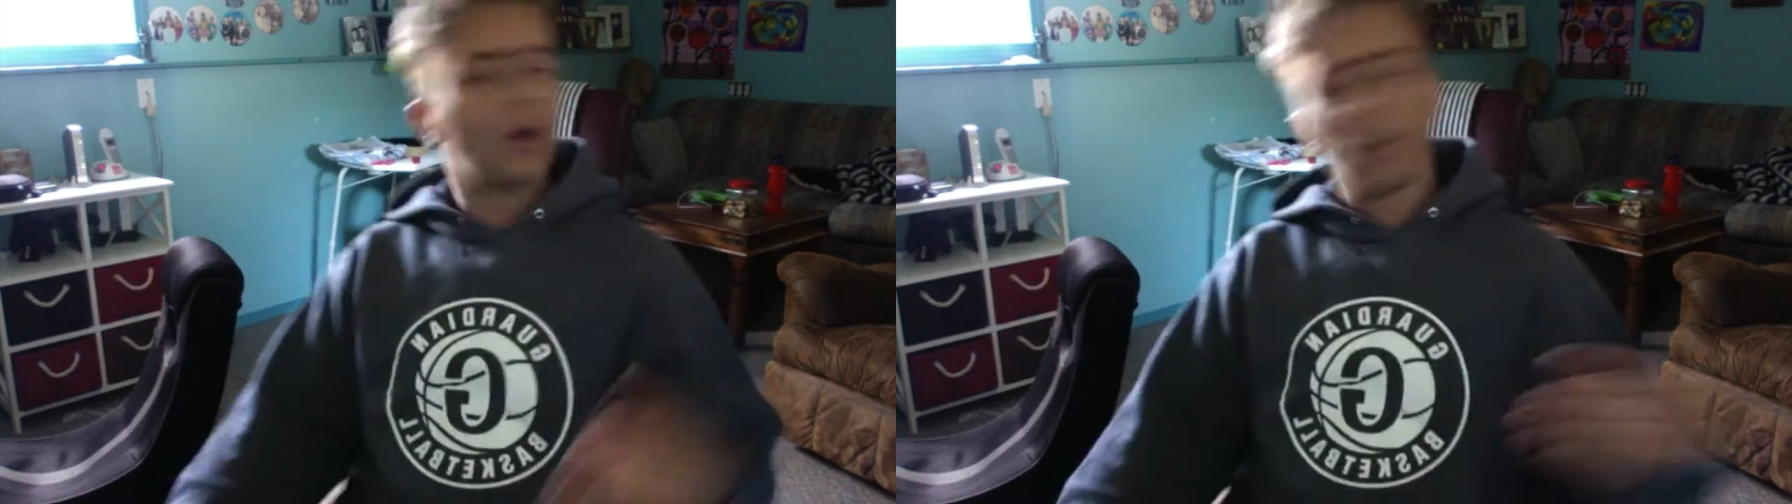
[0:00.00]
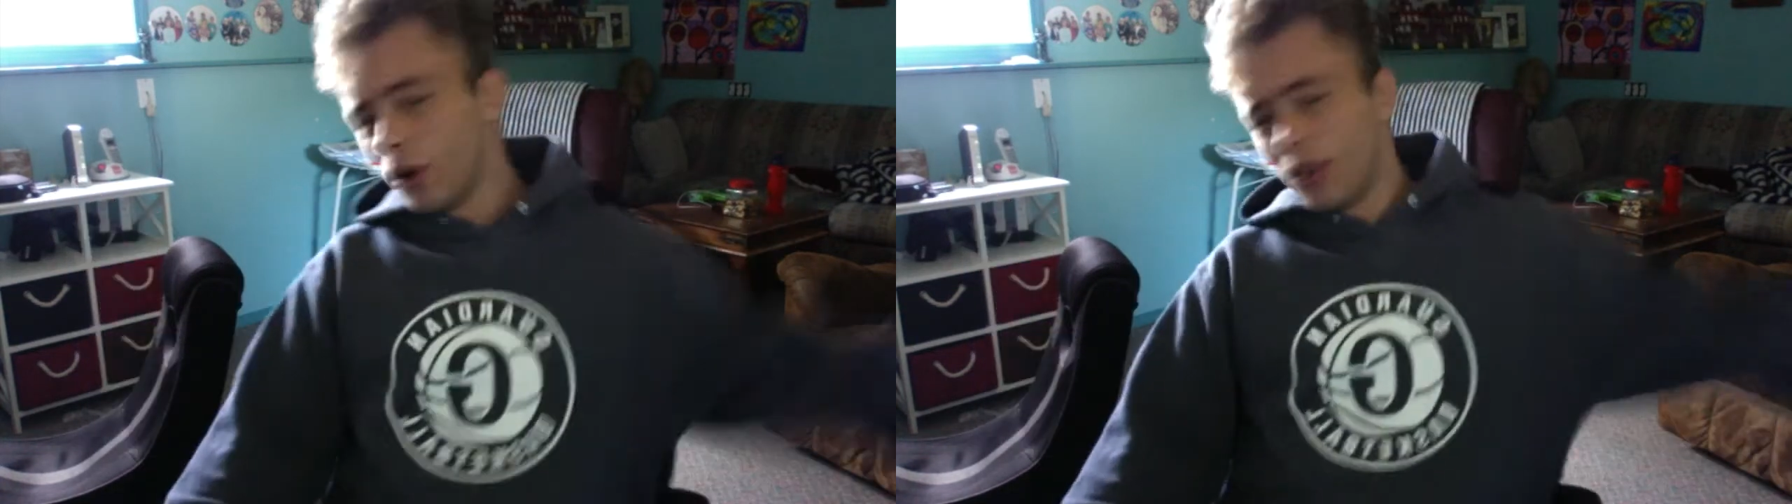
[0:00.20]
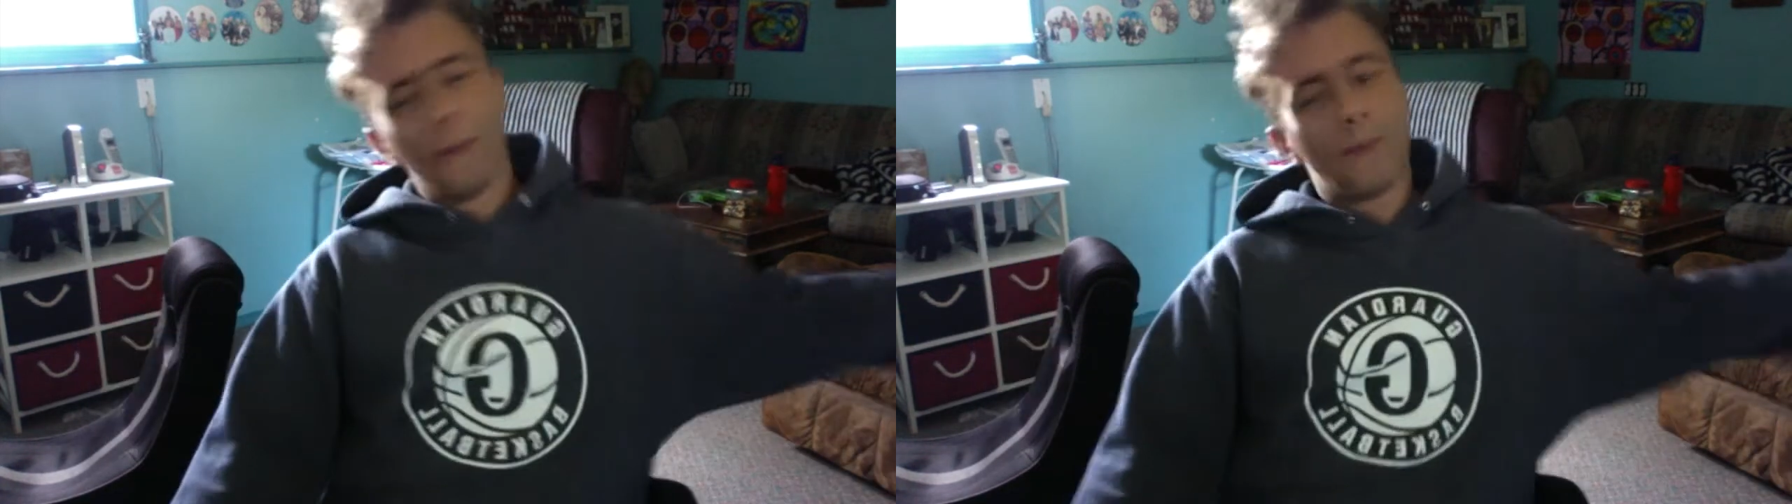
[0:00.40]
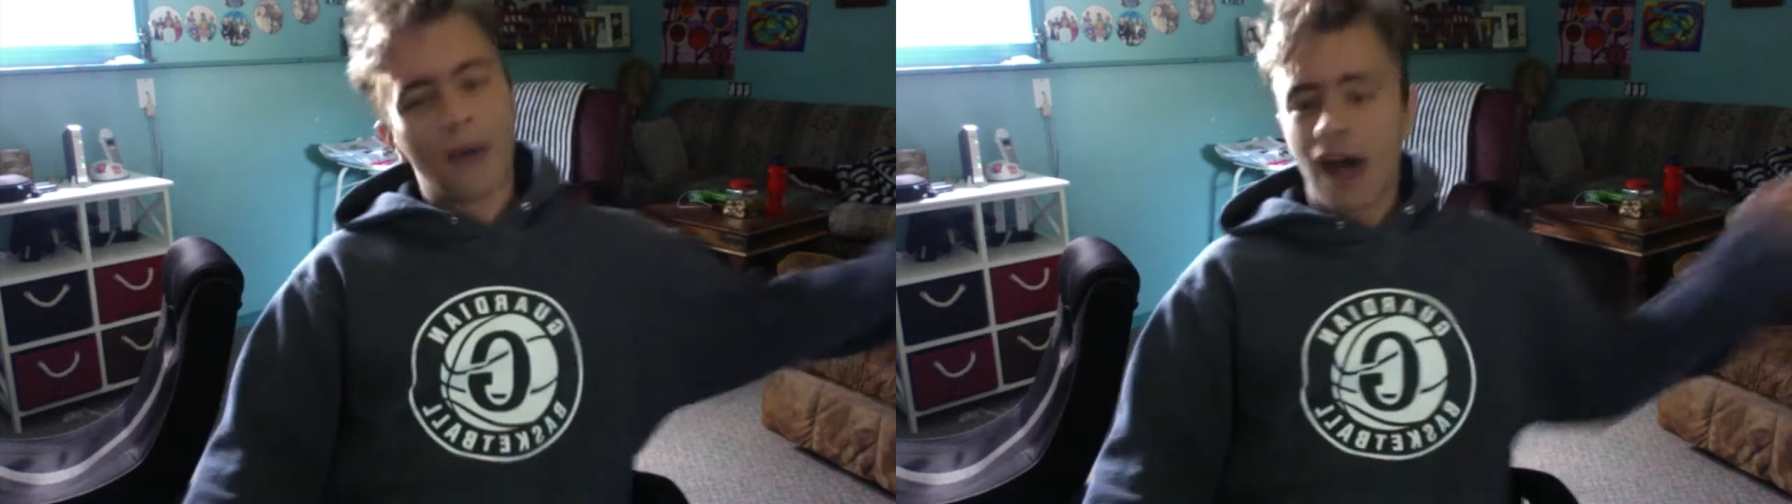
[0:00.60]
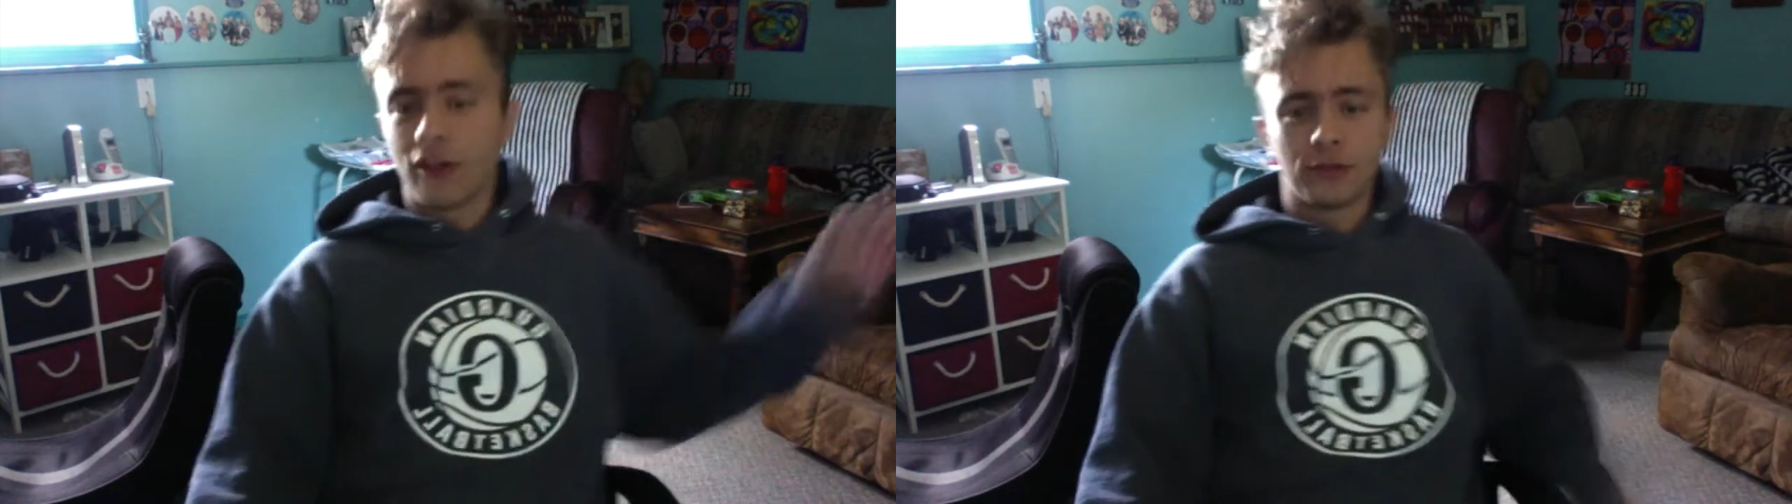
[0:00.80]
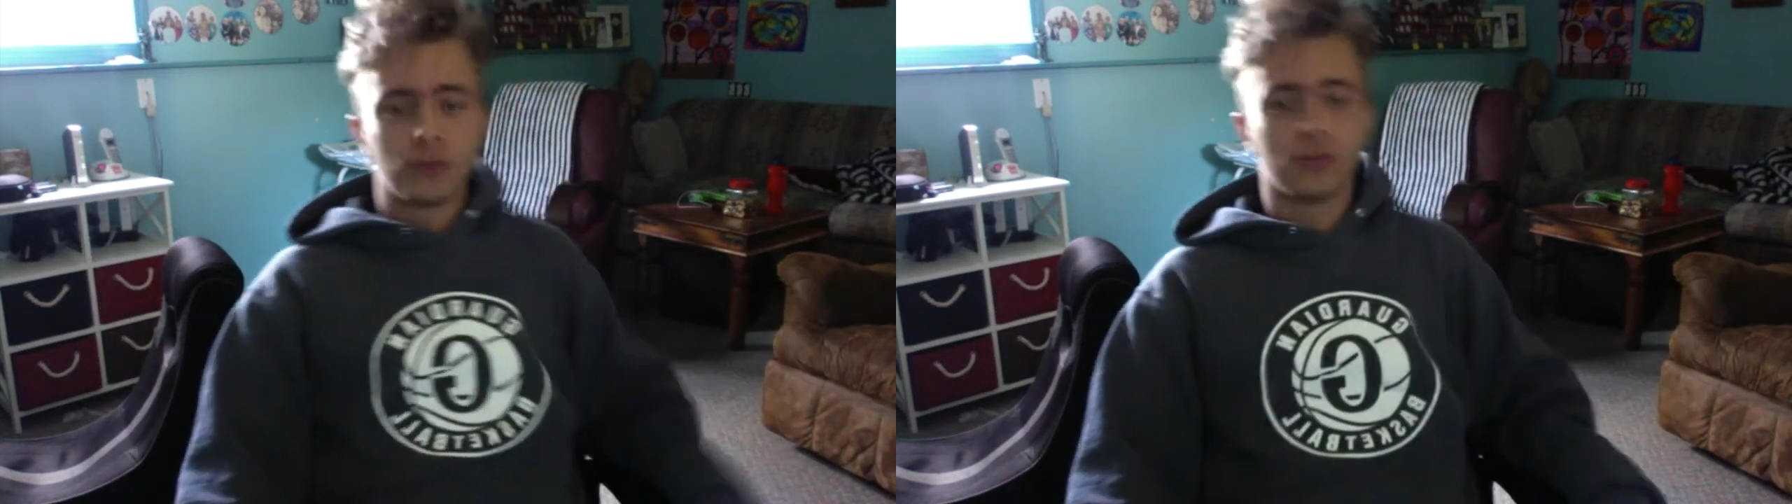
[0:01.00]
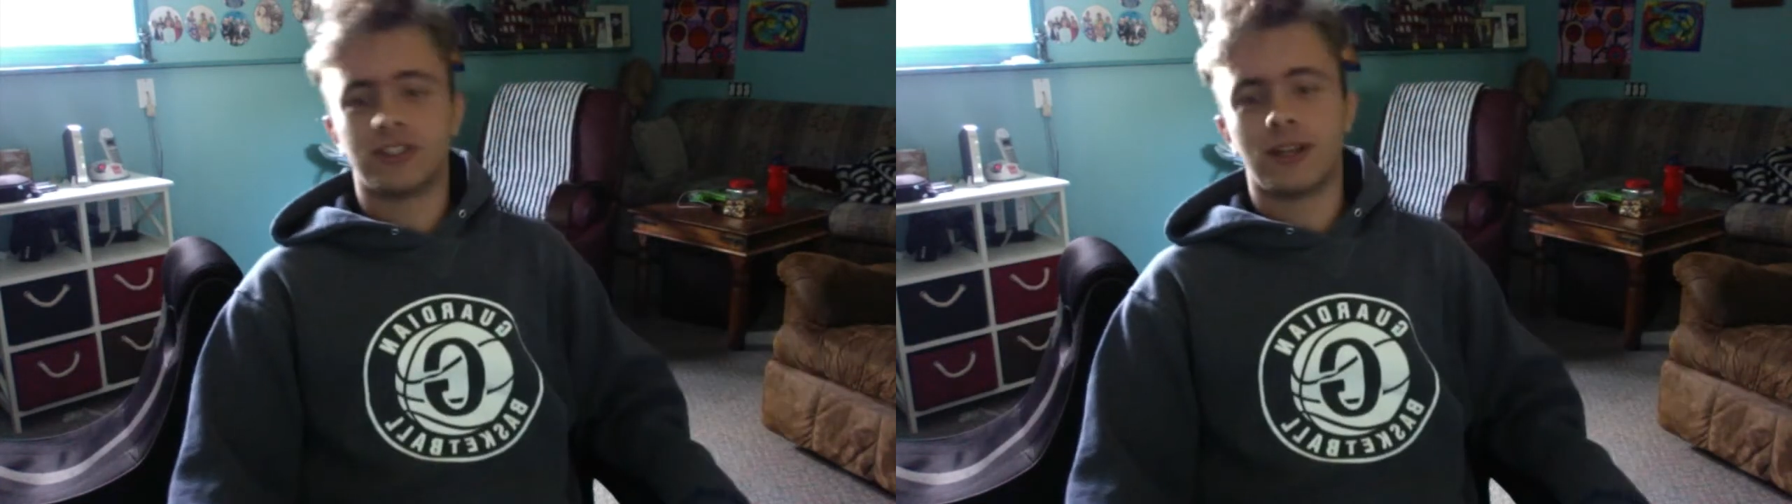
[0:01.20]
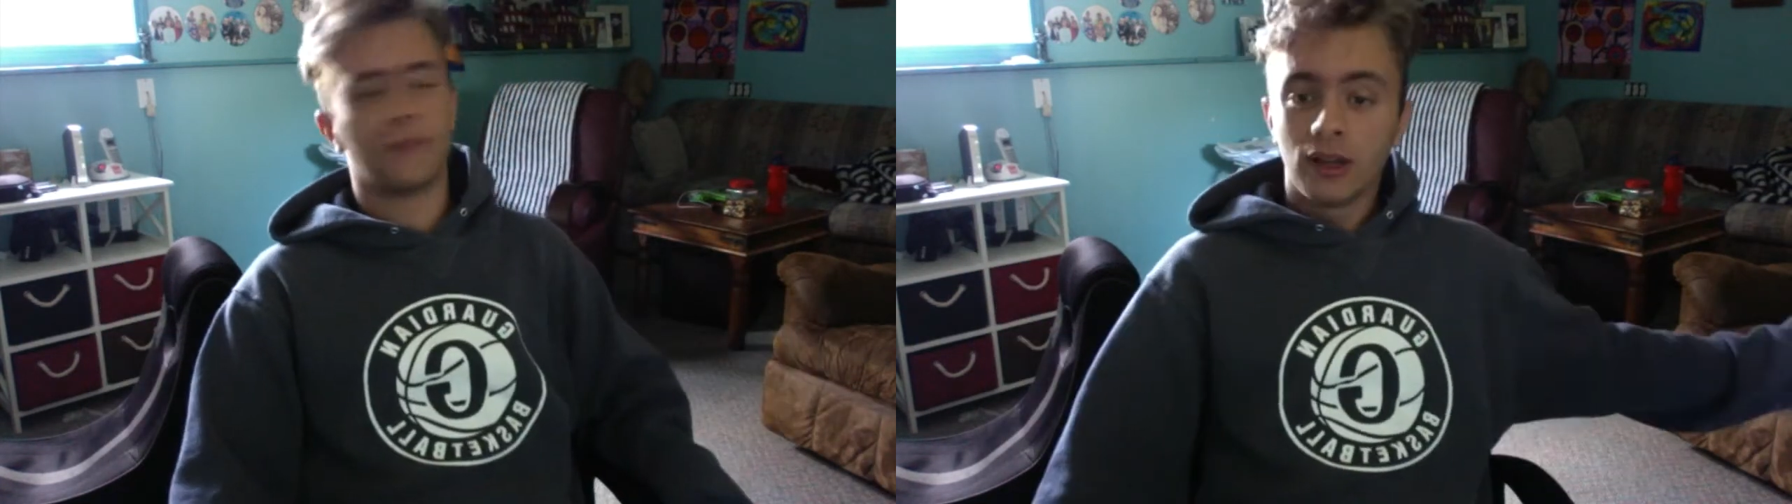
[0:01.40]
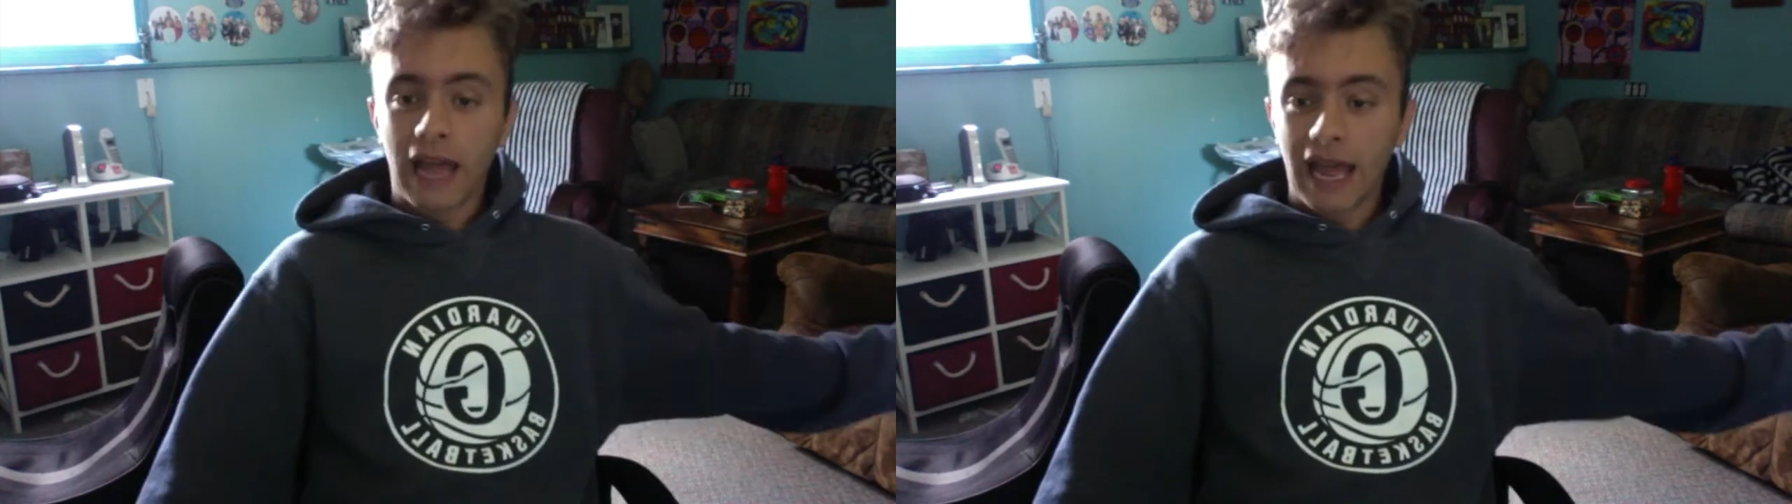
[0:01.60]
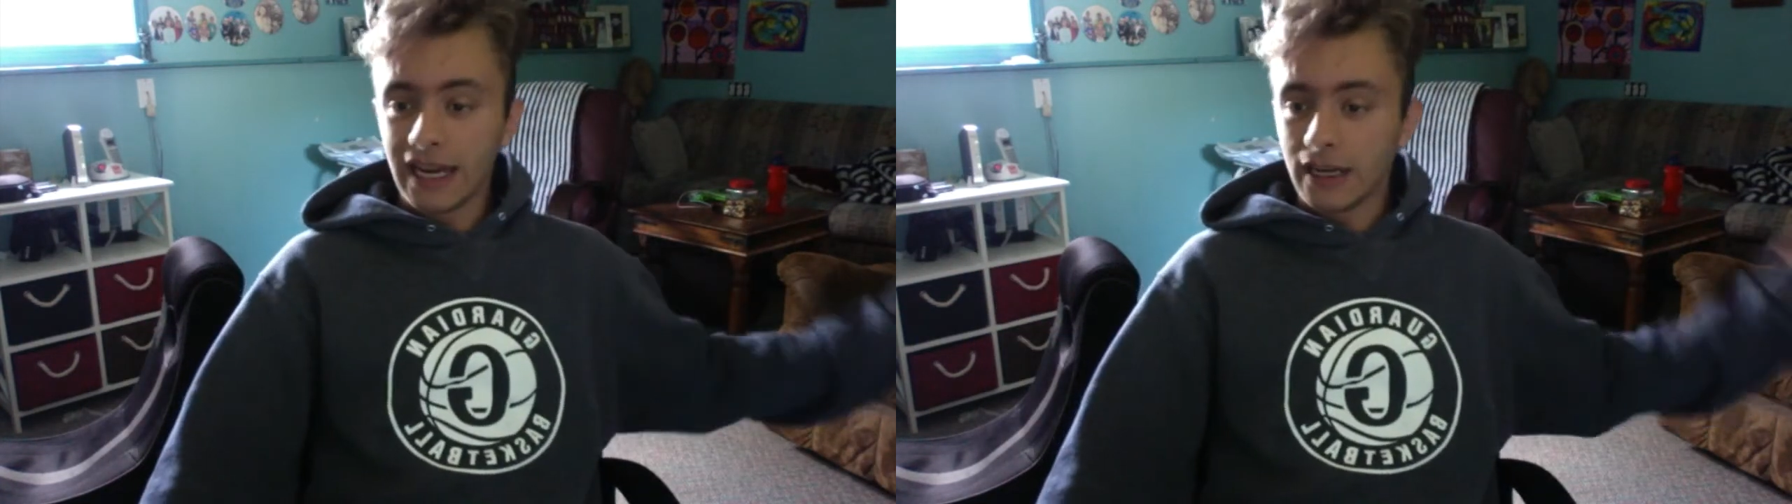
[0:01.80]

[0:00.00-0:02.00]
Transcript: Go to the bathroom or something and